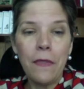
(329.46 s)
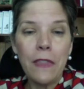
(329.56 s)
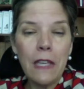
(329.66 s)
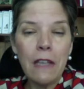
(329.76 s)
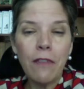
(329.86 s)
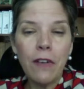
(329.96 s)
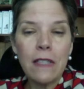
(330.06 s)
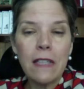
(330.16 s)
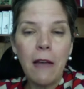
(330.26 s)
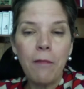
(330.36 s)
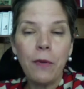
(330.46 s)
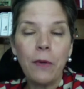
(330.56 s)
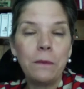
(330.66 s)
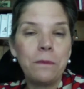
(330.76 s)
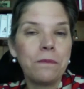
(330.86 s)
Think, for
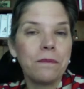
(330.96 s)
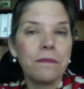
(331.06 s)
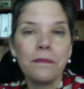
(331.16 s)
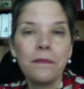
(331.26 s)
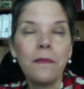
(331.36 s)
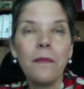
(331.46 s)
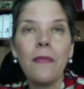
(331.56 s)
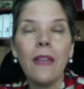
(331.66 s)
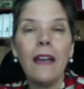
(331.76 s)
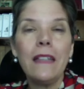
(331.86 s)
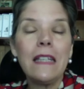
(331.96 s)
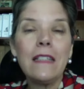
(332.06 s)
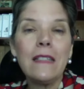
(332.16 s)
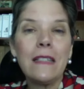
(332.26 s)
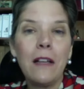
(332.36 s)
example, I tend
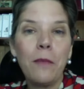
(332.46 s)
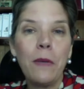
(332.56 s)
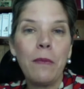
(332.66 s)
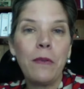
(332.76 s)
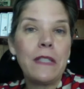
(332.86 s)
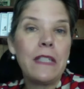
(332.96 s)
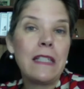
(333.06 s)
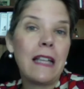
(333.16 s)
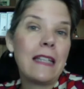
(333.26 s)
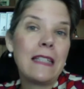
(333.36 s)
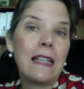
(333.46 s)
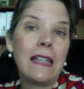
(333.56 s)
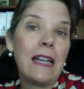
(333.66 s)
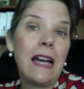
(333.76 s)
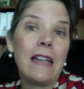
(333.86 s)
to tell people this is like
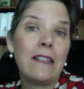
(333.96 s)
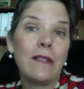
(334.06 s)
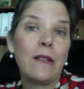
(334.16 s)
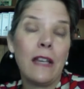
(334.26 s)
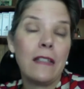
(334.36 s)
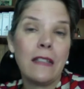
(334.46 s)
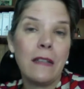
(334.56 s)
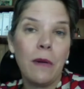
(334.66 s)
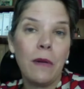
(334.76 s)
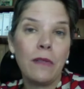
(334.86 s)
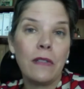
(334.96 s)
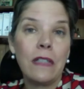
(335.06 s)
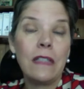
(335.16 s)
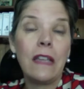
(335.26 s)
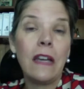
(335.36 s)
selling ice to the Eskimos.
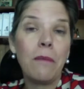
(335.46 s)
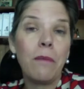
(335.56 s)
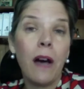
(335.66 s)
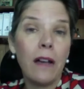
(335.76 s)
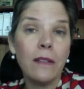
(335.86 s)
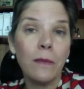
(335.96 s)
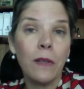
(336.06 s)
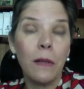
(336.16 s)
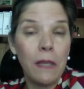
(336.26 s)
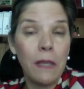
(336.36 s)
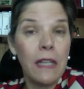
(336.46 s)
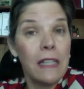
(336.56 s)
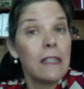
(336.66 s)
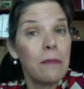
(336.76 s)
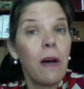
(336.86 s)
It's not impossible. I mean, it
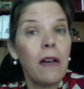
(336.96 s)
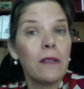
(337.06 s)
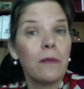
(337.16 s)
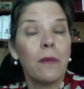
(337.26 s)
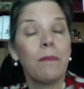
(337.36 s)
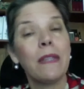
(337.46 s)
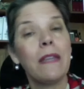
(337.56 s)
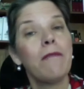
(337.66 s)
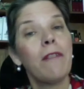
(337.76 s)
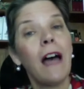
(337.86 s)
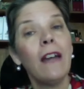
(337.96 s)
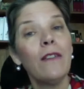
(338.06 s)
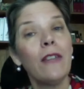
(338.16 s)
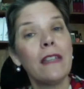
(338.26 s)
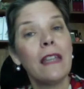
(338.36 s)
is possible, but the value
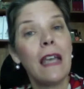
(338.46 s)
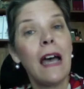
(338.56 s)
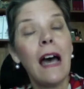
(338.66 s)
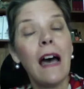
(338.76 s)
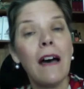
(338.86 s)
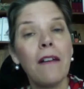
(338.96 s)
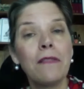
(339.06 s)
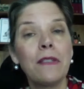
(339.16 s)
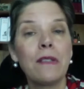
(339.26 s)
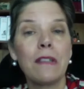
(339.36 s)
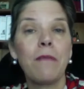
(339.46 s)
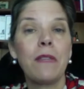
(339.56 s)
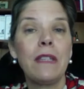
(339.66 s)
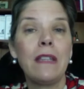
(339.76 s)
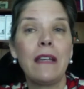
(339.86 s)
that they have to
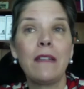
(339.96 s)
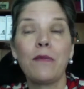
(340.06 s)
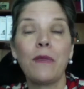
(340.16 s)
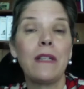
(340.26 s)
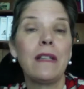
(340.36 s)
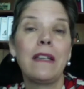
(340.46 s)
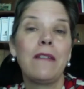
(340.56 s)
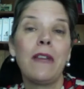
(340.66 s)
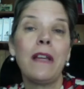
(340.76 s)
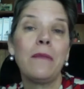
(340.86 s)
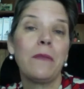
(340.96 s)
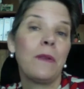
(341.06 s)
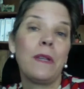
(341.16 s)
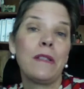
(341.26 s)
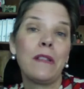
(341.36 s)
something that is readily
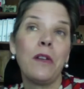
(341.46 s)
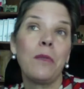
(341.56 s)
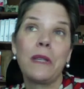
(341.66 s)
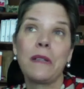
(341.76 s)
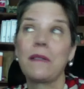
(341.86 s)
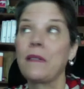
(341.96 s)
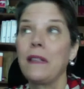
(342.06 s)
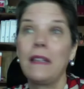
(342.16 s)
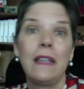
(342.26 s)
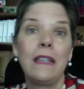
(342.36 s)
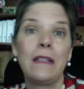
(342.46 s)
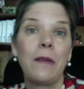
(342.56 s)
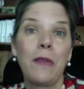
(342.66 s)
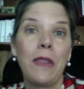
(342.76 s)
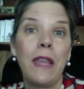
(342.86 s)
available is low because it's
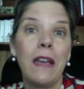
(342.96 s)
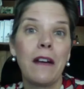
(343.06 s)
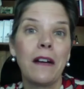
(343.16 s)
over there.